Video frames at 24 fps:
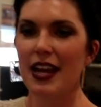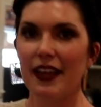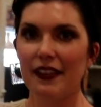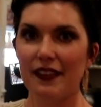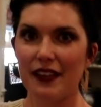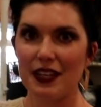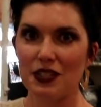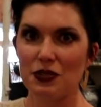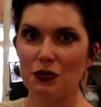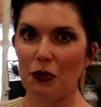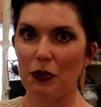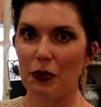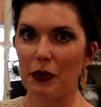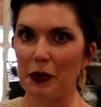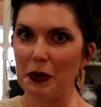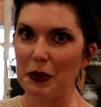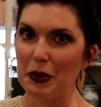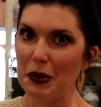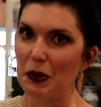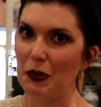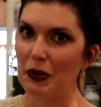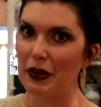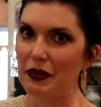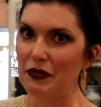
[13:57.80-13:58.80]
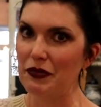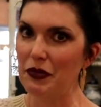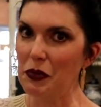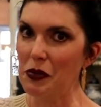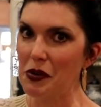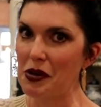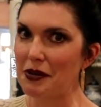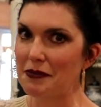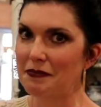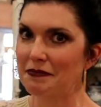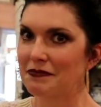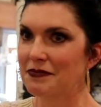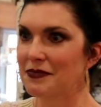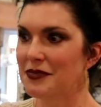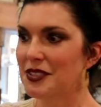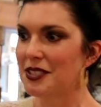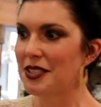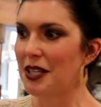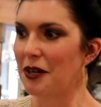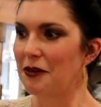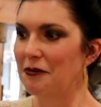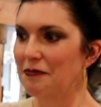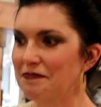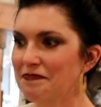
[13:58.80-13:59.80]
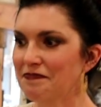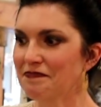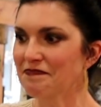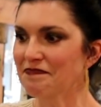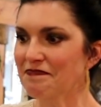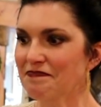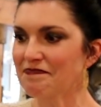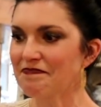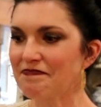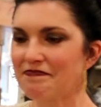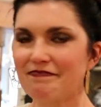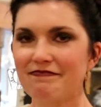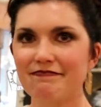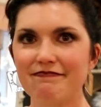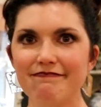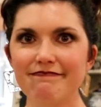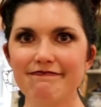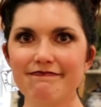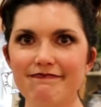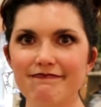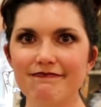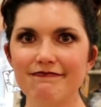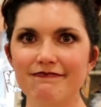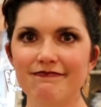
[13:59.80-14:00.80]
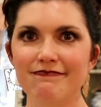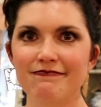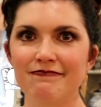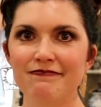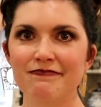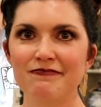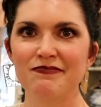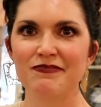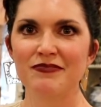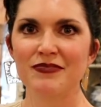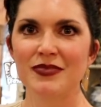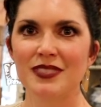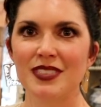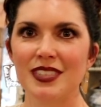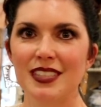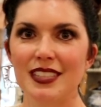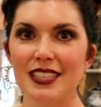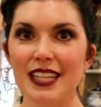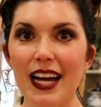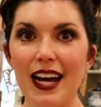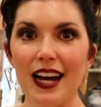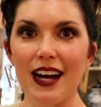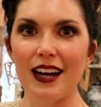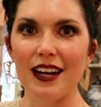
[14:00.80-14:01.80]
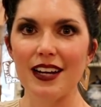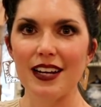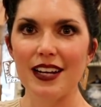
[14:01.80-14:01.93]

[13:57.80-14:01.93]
and that's what we were going for. So. it only took 10 minutes. Yeah,